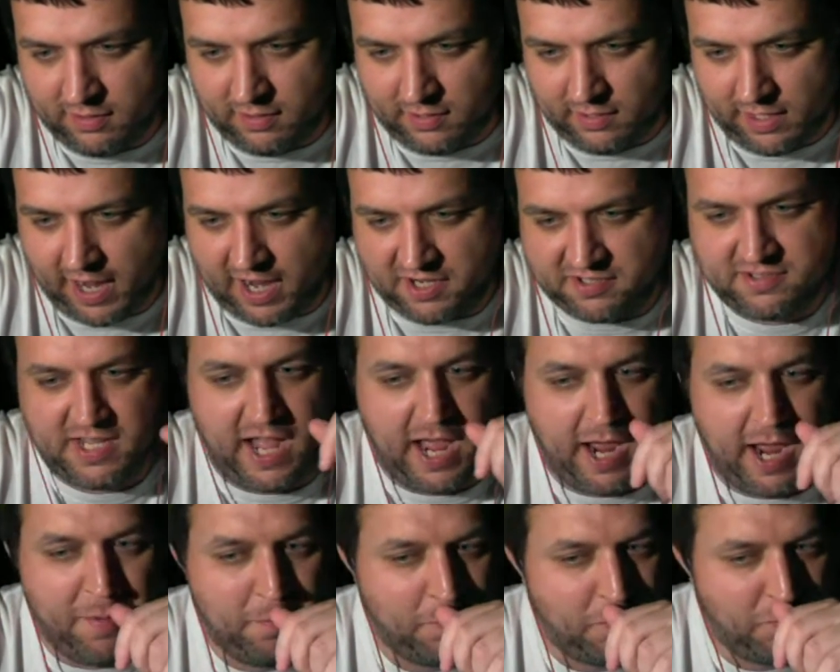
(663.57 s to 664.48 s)
last
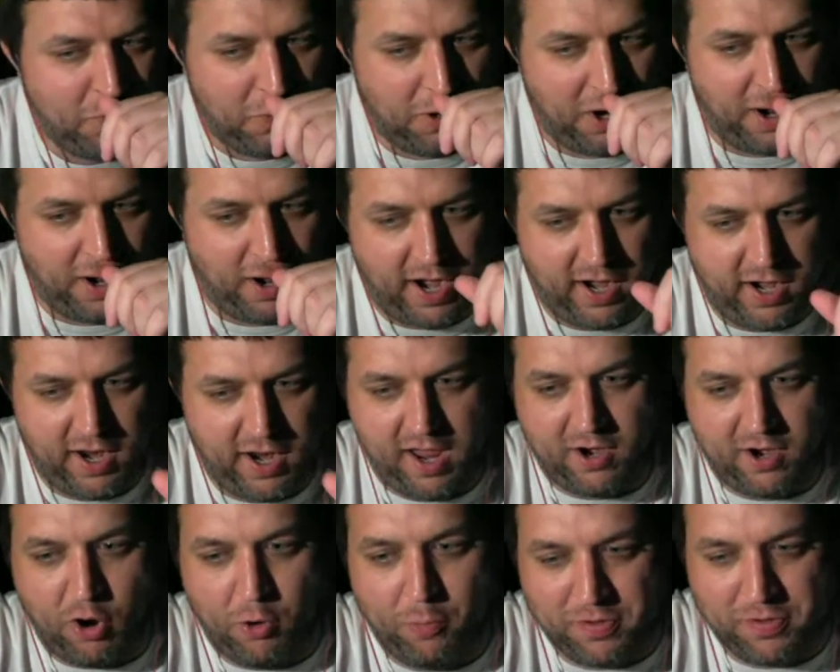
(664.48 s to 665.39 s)
time, where
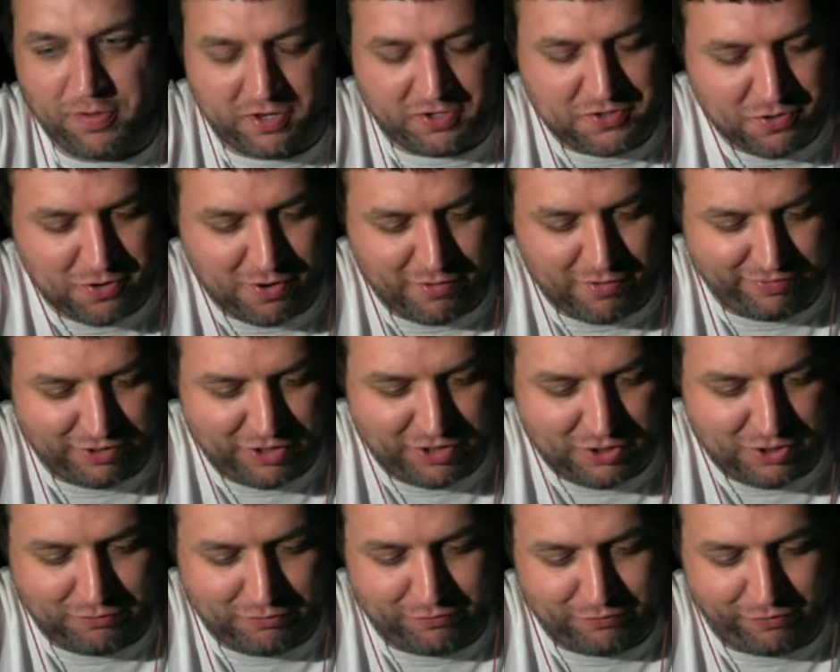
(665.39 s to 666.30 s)
I opened the door for
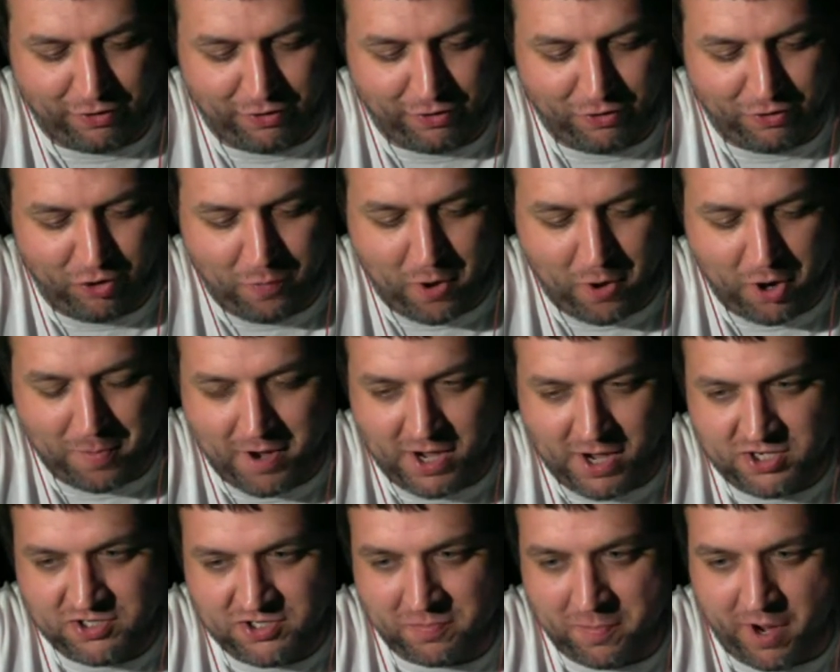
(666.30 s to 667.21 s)
you for home
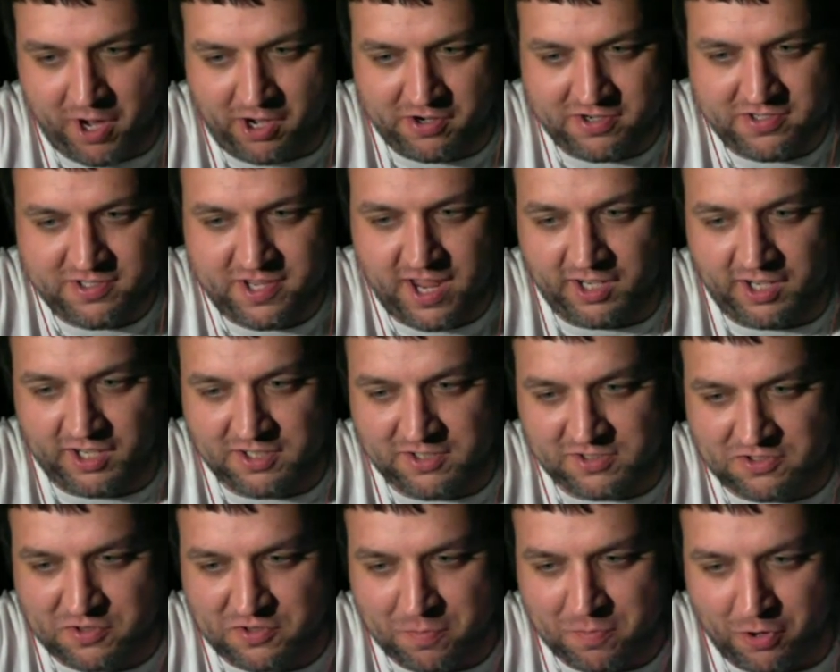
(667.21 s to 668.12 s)
automation. My understanding
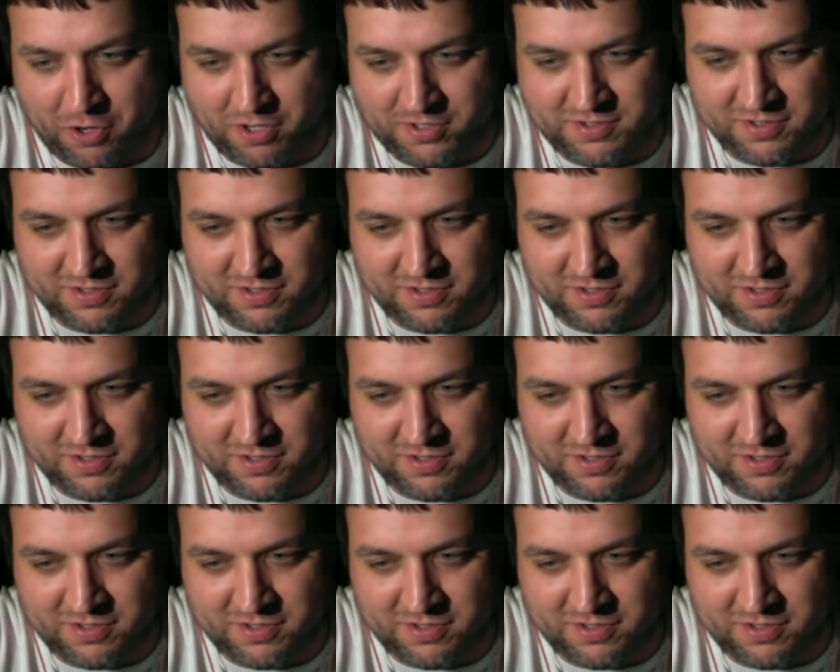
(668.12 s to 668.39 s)
is you bought